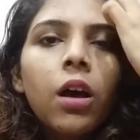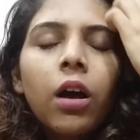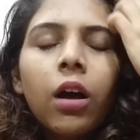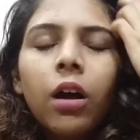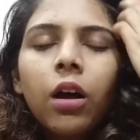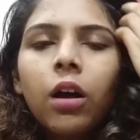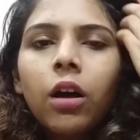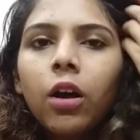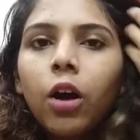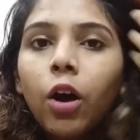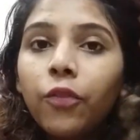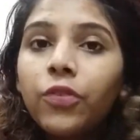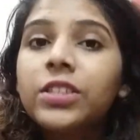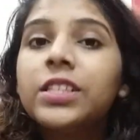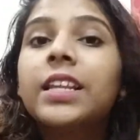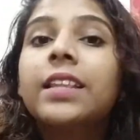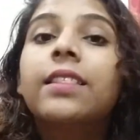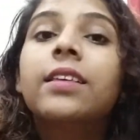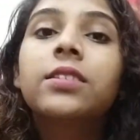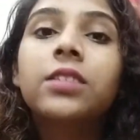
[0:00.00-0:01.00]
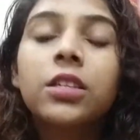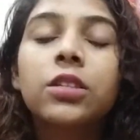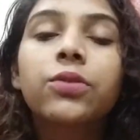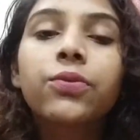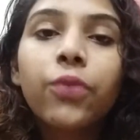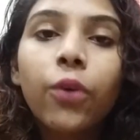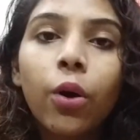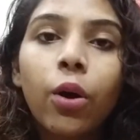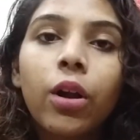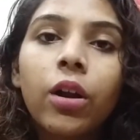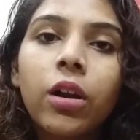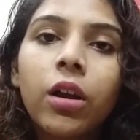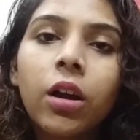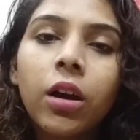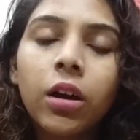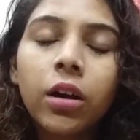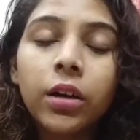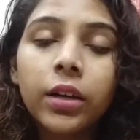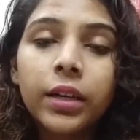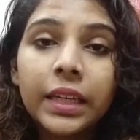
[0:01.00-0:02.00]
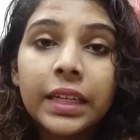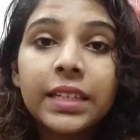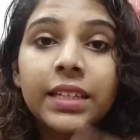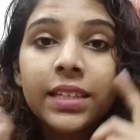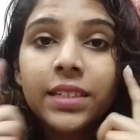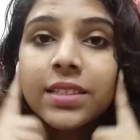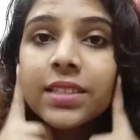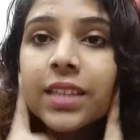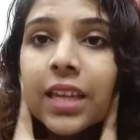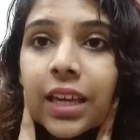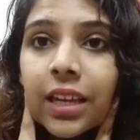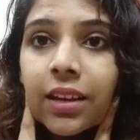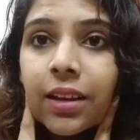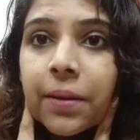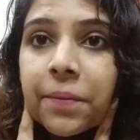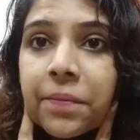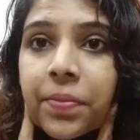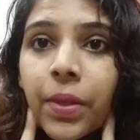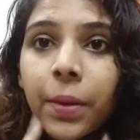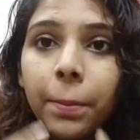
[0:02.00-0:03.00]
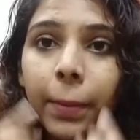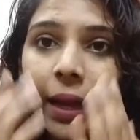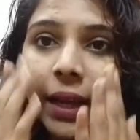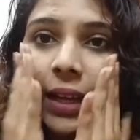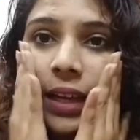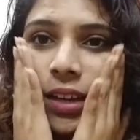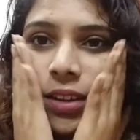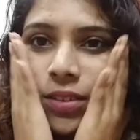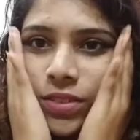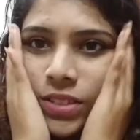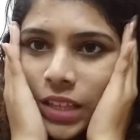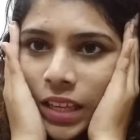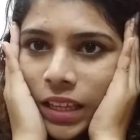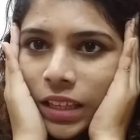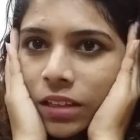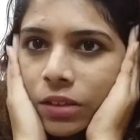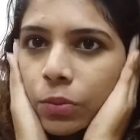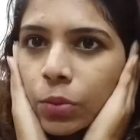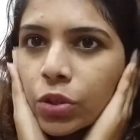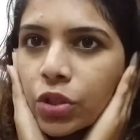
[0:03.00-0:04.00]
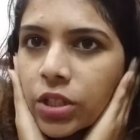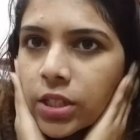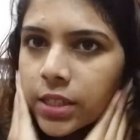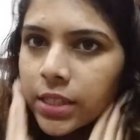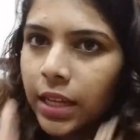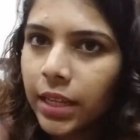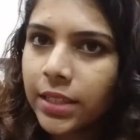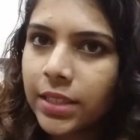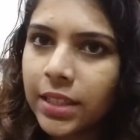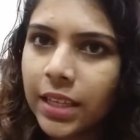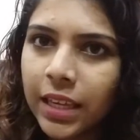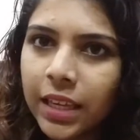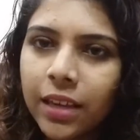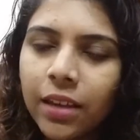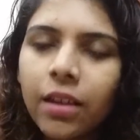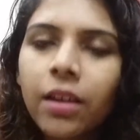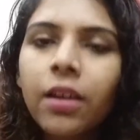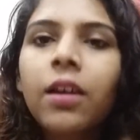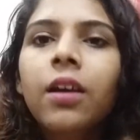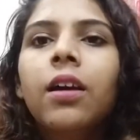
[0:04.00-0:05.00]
Obviously this is for Indian skin, my kind of skin, which is dusky.